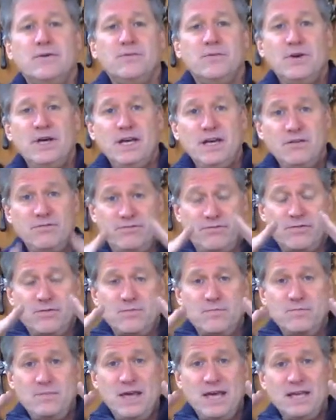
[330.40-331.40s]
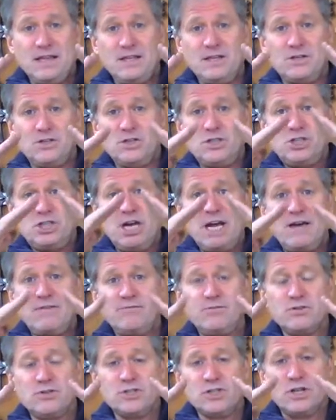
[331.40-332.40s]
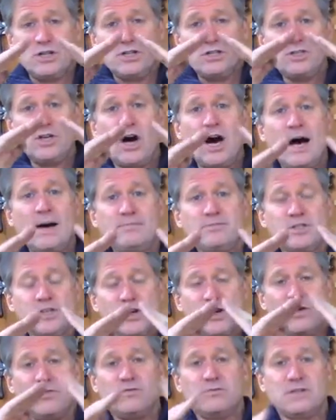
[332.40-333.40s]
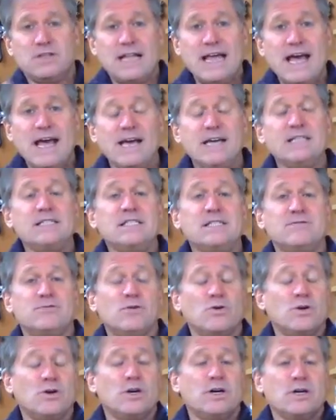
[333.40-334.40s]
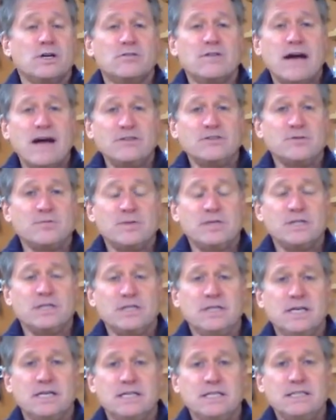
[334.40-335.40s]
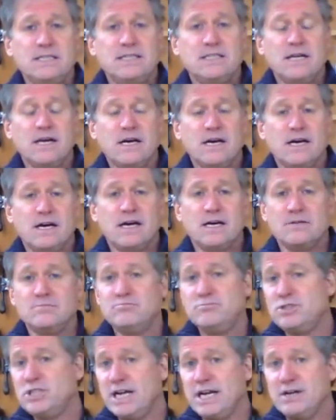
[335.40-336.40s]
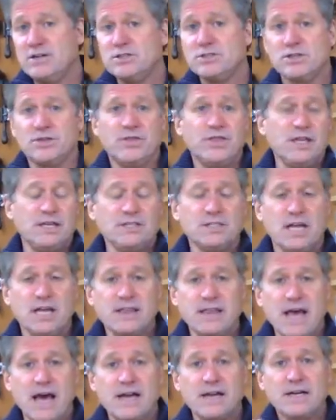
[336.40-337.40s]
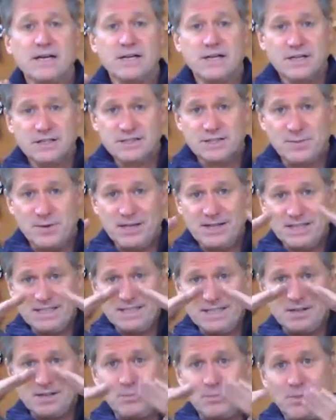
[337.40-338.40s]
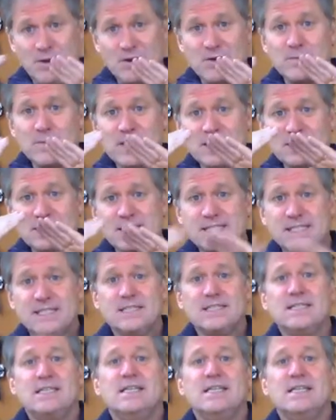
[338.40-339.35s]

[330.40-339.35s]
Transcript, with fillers: we make little chamfers on the tops of legs for craftsmen uh, chairs and things like that to make these little pyramids.